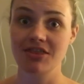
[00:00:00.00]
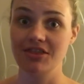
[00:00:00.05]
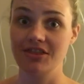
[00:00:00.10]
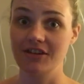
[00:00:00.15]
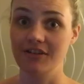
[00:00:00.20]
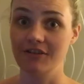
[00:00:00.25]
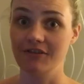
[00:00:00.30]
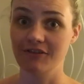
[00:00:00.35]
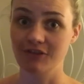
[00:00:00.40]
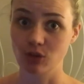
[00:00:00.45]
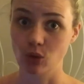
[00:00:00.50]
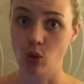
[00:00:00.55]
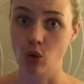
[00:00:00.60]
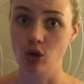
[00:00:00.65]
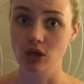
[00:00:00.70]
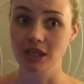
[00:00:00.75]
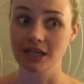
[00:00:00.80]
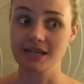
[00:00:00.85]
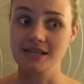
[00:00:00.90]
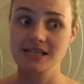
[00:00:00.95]
the
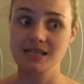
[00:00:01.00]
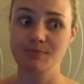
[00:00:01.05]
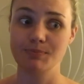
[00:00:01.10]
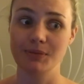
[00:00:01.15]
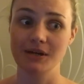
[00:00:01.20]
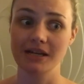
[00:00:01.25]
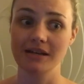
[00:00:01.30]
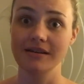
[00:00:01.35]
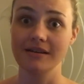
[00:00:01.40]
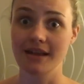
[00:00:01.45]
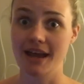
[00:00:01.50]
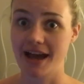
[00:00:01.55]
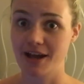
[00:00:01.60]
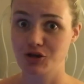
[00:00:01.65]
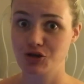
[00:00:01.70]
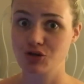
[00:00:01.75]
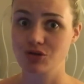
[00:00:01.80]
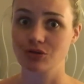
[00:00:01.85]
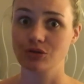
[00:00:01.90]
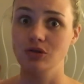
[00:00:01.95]
flawless but
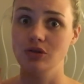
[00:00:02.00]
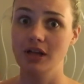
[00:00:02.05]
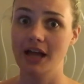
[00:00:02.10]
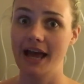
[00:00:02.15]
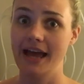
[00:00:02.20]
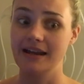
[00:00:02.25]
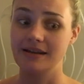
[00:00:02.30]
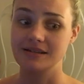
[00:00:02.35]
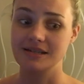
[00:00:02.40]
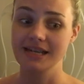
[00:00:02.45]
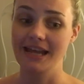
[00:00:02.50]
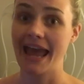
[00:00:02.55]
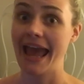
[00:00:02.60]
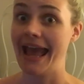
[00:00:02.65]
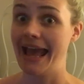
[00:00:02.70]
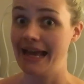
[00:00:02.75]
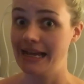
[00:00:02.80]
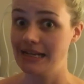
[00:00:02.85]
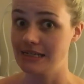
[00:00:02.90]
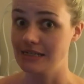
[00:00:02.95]
natural and
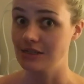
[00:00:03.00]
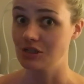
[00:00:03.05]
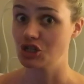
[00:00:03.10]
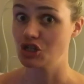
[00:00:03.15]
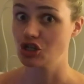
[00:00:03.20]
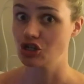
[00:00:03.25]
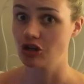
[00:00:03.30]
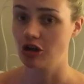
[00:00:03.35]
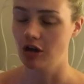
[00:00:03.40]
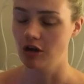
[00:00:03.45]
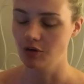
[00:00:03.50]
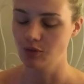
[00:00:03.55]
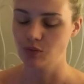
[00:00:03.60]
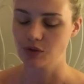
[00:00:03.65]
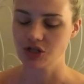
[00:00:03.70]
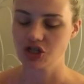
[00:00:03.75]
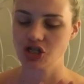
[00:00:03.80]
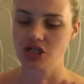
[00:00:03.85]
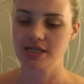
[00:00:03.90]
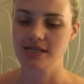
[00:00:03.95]
candid shot,
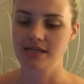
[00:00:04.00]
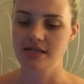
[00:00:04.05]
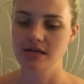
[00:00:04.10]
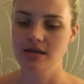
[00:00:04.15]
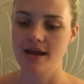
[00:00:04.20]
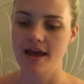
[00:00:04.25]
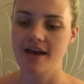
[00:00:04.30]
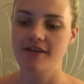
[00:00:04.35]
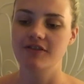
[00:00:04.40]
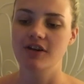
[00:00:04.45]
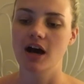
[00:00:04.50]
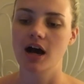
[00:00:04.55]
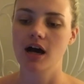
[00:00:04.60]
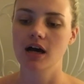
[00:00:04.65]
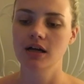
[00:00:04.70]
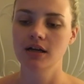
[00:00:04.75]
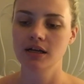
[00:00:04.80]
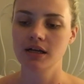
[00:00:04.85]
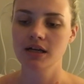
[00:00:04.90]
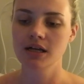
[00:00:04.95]
which is never
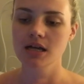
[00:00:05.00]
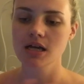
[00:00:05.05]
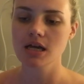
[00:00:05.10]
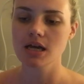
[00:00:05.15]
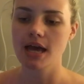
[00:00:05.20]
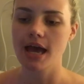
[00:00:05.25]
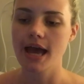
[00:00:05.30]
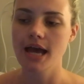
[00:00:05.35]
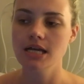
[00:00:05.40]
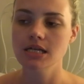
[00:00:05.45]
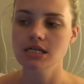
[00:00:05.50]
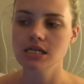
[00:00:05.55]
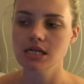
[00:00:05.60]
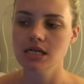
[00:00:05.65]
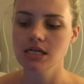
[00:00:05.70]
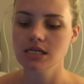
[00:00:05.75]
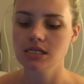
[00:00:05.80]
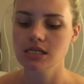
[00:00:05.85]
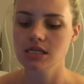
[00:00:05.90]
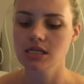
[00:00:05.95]

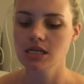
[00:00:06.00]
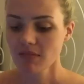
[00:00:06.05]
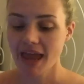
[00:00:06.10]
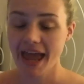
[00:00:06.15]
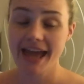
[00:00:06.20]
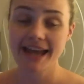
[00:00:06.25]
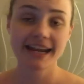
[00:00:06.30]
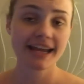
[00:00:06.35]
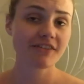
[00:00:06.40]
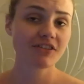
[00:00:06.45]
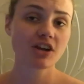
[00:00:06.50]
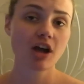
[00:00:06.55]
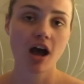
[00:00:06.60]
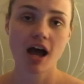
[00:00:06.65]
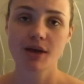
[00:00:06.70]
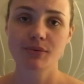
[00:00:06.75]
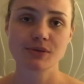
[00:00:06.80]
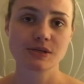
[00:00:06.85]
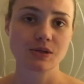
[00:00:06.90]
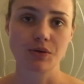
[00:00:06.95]
candid. And even
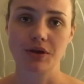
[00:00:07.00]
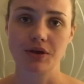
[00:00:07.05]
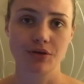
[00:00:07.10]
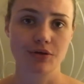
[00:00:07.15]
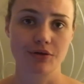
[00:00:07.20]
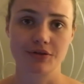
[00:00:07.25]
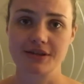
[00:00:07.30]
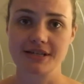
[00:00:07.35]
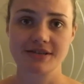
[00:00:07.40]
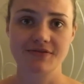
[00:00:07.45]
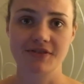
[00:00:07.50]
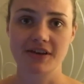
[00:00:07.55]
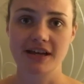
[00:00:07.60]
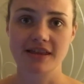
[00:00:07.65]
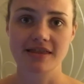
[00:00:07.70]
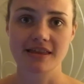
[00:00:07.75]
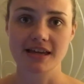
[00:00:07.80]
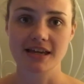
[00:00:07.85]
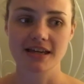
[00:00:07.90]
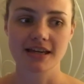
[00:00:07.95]
I was looking through this
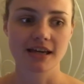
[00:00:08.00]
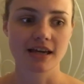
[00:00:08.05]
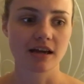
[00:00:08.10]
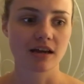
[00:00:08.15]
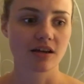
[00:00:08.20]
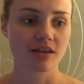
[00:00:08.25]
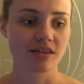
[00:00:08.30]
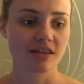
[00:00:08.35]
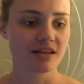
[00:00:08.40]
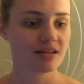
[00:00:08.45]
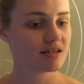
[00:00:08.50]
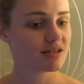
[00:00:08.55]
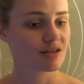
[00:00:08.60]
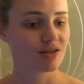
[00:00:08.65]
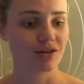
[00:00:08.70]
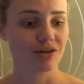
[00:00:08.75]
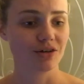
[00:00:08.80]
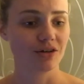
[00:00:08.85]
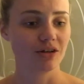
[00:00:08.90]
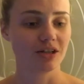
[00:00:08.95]
feed thinking, this
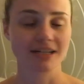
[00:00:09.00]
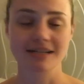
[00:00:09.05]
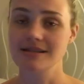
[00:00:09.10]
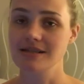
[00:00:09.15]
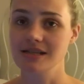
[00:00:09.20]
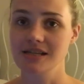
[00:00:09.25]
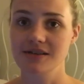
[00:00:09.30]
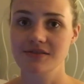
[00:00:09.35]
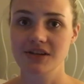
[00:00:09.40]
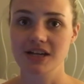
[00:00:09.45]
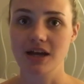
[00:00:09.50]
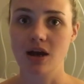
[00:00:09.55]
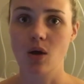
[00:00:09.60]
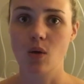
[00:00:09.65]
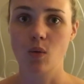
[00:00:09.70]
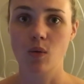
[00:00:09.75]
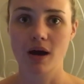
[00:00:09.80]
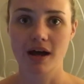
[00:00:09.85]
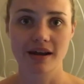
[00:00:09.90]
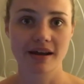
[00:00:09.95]
girl is living
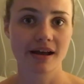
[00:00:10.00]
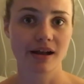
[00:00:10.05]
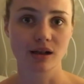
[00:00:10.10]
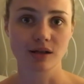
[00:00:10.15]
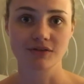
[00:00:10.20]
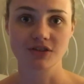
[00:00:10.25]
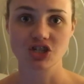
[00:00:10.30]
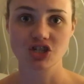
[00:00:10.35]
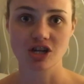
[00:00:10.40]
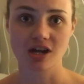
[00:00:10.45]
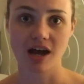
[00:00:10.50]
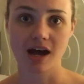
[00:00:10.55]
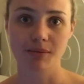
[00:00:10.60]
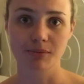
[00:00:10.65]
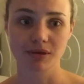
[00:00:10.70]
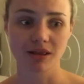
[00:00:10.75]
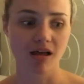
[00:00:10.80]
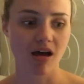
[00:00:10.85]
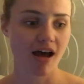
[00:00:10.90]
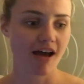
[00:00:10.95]
one hell of a
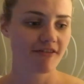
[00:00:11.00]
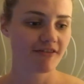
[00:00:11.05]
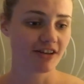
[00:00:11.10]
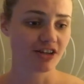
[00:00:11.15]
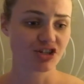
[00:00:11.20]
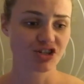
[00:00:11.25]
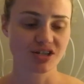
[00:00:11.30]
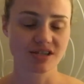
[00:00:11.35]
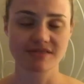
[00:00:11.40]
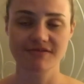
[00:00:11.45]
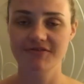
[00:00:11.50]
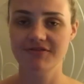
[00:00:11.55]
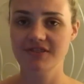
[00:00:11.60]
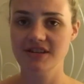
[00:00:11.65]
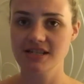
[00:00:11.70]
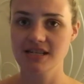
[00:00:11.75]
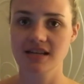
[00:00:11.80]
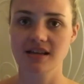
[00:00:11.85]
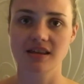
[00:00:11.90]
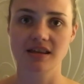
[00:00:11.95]
charmed life, and she's
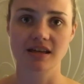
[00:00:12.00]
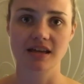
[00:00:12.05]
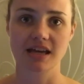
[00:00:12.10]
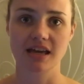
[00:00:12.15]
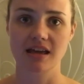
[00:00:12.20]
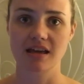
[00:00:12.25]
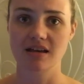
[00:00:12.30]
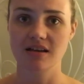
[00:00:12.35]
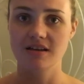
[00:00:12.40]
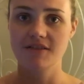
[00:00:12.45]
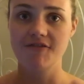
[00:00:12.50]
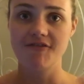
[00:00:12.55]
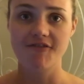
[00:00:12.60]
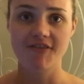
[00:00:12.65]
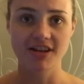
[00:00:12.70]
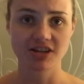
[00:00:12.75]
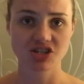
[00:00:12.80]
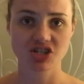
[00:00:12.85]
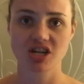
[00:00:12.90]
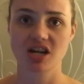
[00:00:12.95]
physically,
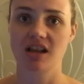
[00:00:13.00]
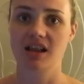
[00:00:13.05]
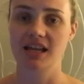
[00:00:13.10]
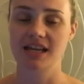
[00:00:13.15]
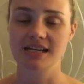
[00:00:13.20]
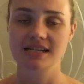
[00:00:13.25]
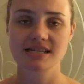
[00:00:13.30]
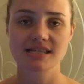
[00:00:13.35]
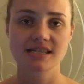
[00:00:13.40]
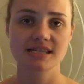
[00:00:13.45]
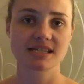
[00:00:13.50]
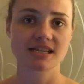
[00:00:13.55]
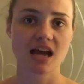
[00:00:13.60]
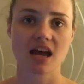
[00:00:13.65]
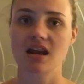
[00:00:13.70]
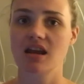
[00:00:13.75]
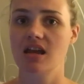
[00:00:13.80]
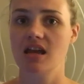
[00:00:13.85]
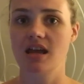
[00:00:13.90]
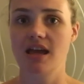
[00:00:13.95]
conventionally
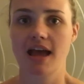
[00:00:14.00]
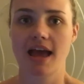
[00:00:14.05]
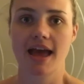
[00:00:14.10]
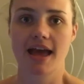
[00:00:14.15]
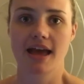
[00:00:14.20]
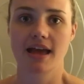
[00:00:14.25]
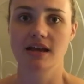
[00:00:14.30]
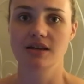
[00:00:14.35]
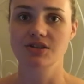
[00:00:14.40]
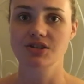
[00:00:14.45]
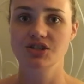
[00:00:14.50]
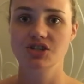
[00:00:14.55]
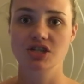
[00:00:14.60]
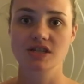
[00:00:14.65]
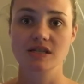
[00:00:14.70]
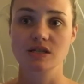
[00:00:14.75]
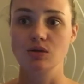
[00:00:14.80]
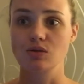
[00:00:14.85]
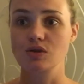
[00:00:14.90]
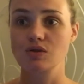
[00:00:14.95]
stunning and
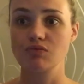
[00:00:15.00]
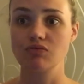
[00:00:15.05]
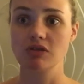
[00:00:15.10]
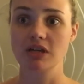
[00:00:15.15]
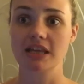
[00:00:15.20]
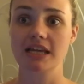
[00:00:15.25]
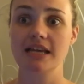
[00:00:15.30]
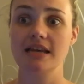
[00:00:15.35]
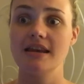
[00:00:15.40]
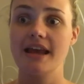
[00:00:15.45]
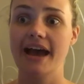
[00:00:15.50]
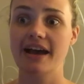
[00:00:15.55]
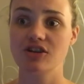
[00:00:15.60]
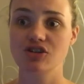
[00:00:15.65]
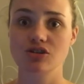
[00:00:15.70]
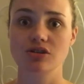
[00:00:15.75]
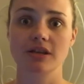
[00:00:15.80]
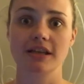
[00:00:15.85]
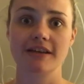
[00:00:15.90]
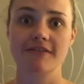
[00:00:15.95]
just looks really
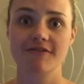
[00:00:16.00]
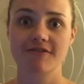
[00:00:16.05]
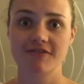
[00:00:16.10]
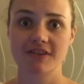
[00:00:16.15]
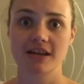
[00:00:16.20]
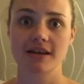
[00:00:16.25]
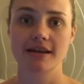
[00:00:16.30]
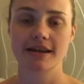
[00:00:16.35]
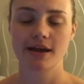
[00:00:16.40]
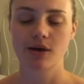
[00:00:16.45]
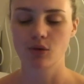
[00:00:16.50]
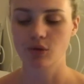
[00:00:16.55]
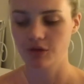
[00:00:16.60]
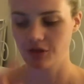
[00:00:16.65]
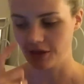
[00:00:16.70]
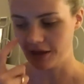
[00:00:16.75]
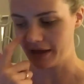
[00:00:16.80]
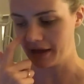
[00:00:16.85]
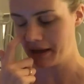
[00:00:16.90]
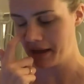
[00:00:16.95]
naturally fit and
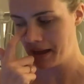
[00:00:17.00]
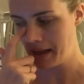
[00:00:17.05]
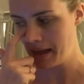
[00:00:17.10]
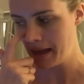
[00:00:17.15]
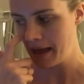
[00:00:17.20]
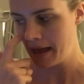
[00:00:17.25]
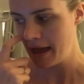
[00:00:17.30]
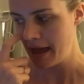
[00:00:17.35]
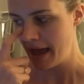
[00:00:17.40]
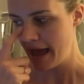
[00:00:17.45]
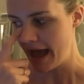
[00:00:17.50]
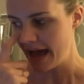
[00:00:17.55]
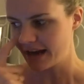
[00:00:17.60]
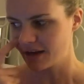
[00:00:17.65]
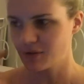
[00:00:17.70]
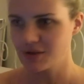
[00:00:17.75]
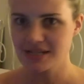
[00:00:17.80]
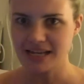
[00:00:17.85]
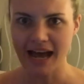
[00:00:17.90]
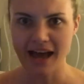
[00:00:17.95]
healthy.
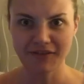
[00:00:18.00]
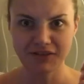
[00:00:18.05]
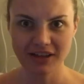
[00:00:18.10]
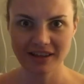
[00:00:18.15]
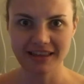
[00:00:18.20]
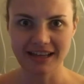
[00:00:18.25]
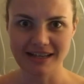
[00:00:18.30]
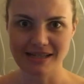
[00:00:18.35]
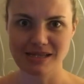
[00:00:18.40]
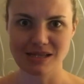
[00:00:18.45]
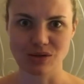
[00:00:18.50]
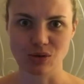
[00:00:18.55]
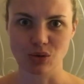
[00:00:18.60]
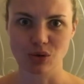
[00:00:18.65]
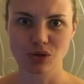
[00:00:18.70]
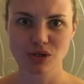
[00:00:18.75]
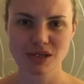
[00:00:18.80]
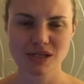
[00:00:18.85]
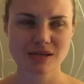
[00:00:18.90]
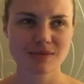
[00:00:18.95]
And I was having these
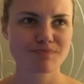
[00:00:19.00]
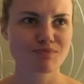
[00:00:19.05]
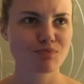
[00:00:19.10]
thoughts,